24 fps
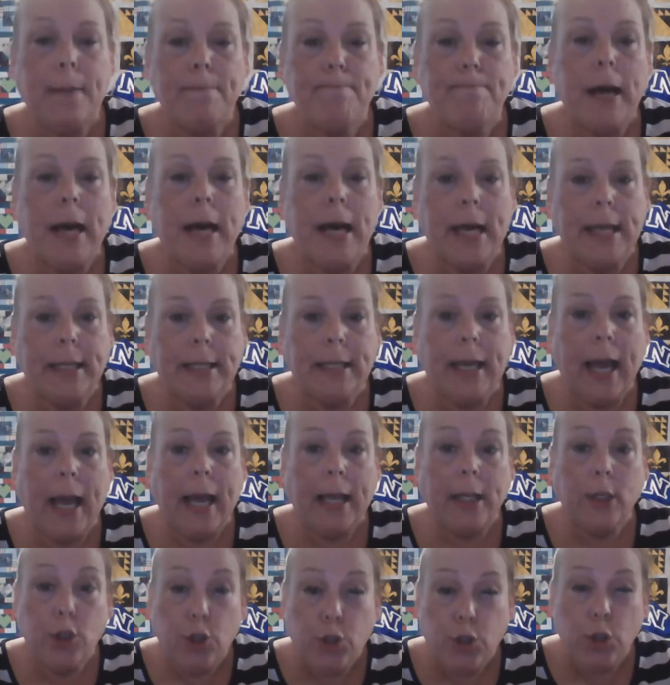But
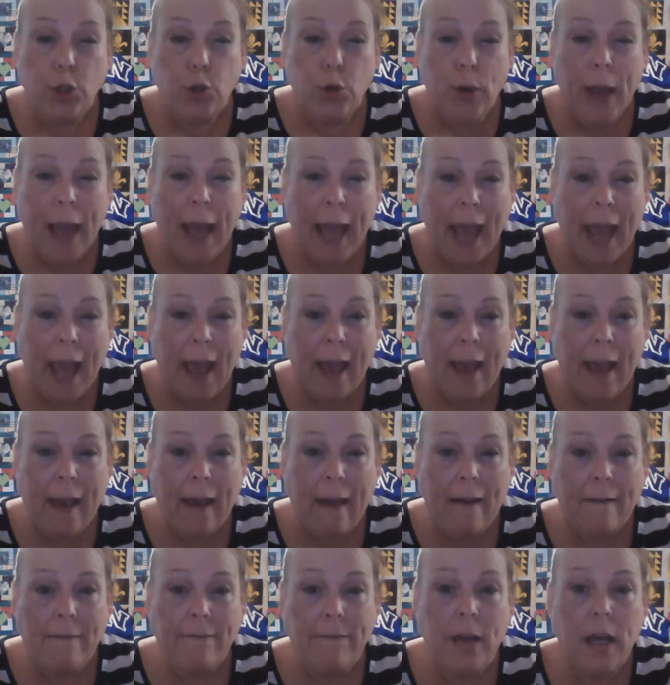I do
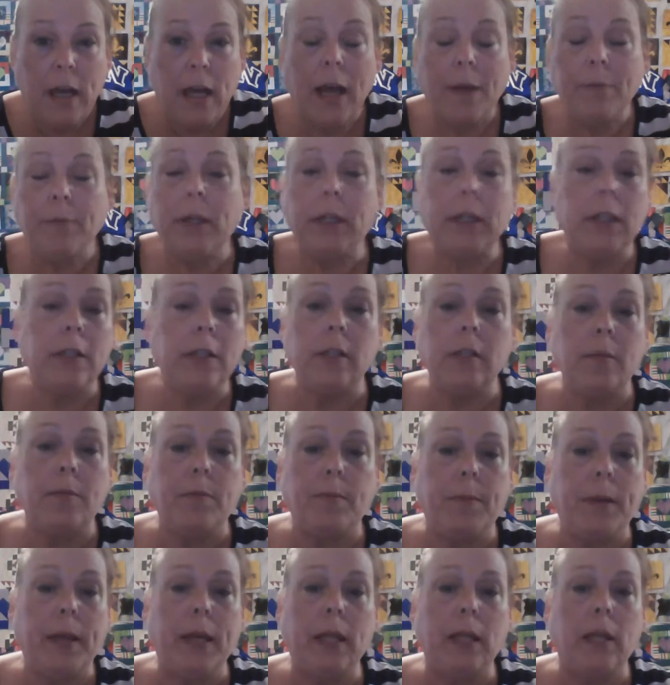have, I'm going to do the
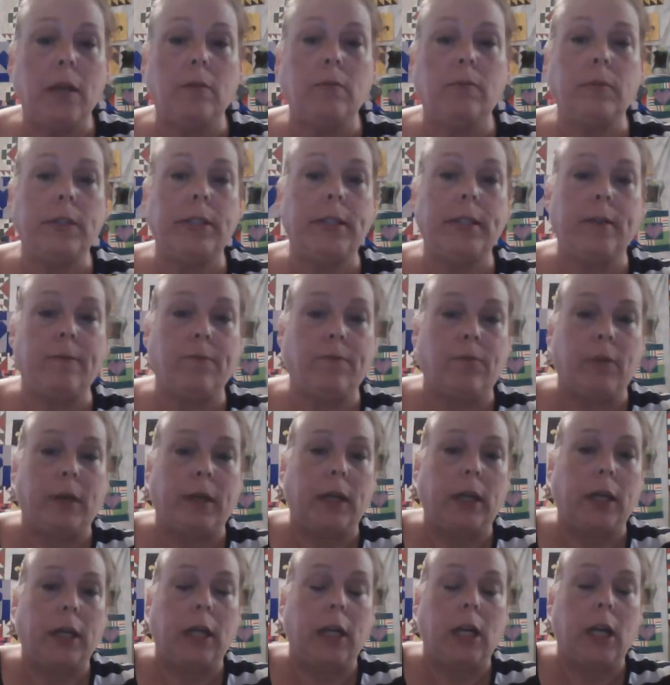pillow
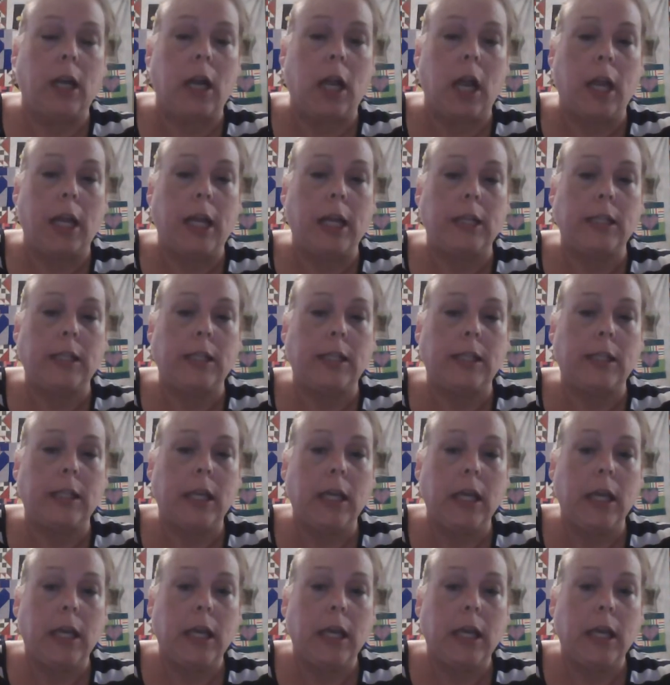different. It's